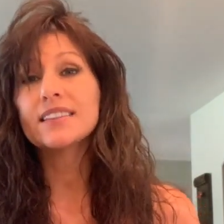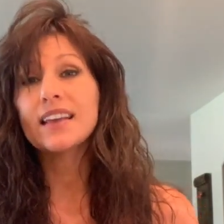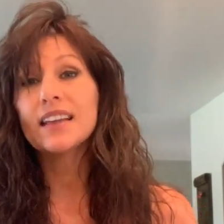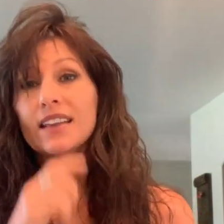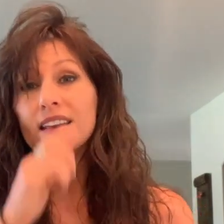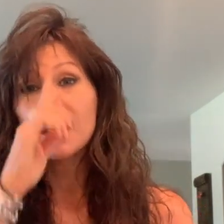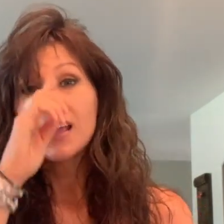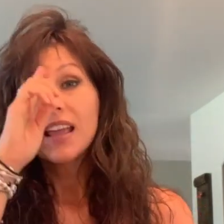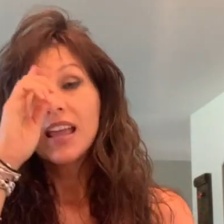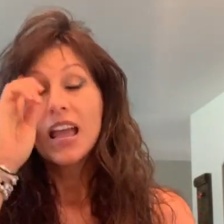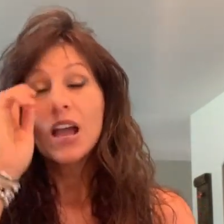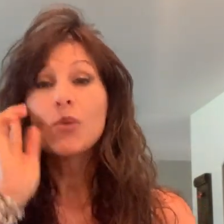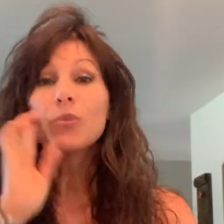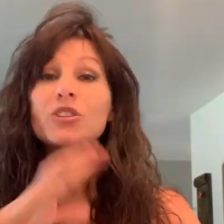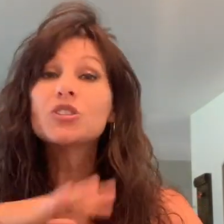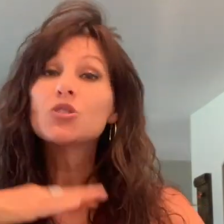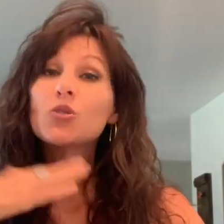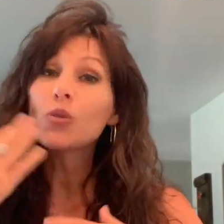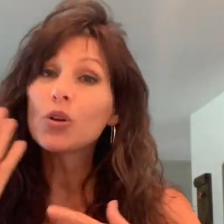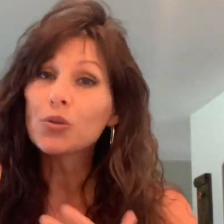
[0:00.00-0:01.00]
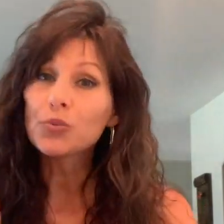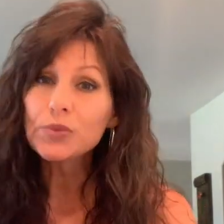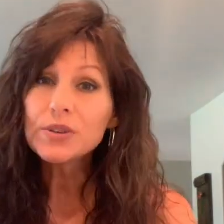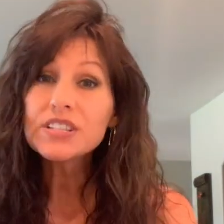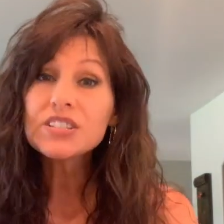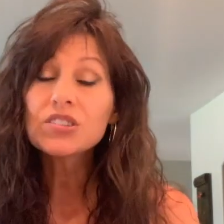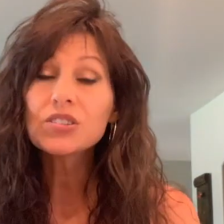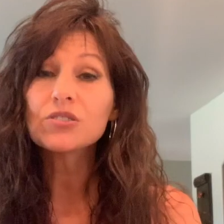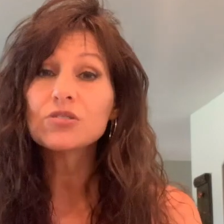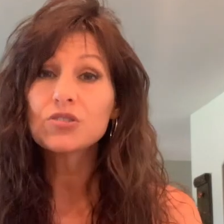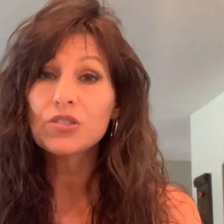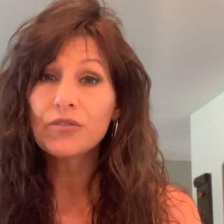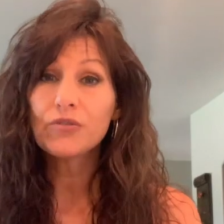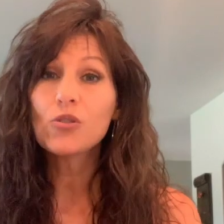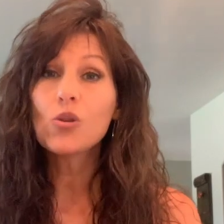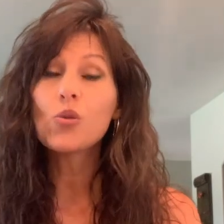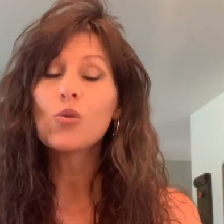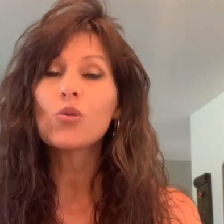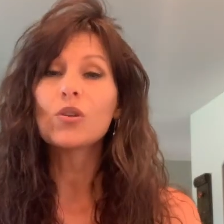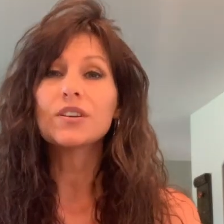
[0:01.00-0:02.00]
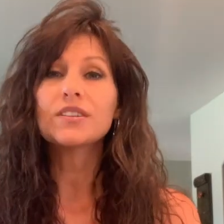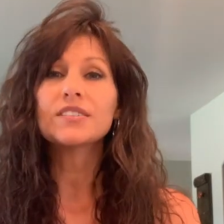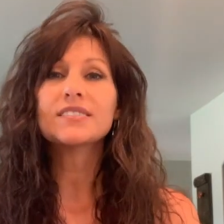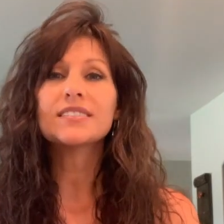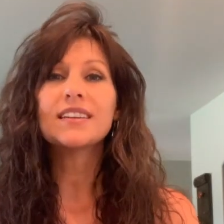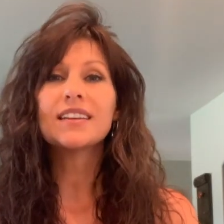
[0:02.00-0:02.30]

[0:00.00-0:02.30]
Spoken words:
and we do our research, of course.